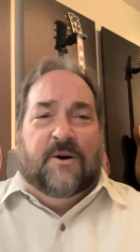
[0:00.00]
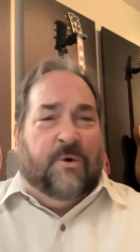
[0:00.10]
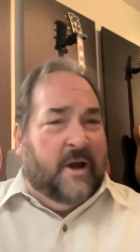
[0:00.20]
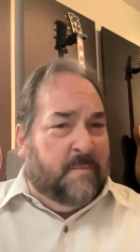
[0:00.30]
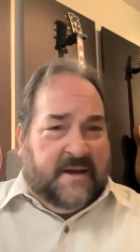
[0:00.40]

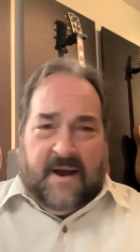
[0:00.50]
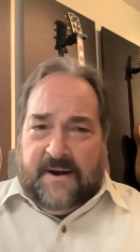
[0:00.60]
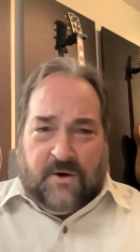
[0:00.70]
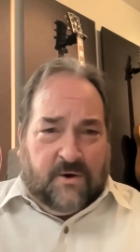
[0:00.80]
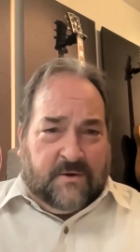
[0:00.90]
or
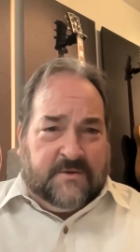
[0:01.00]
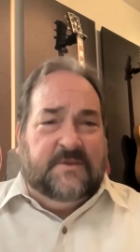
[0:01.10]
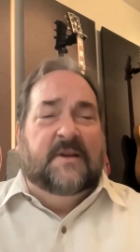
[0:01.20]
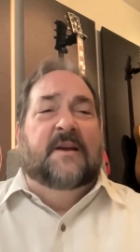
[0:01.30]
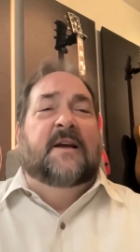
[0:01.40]
API
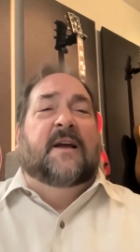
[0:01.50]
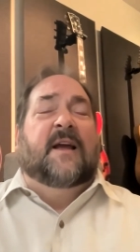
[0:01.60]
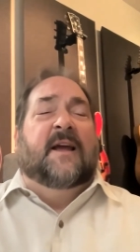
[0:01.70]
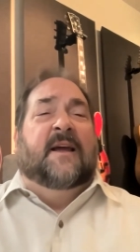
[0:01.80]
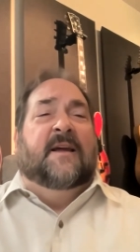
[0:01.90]
calls.
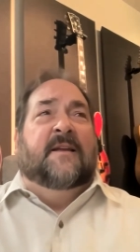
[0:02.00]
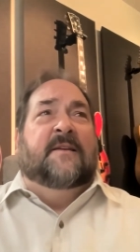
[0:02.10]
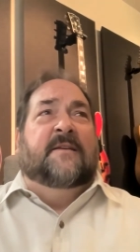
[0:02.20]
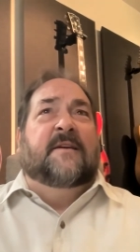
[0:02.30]
And,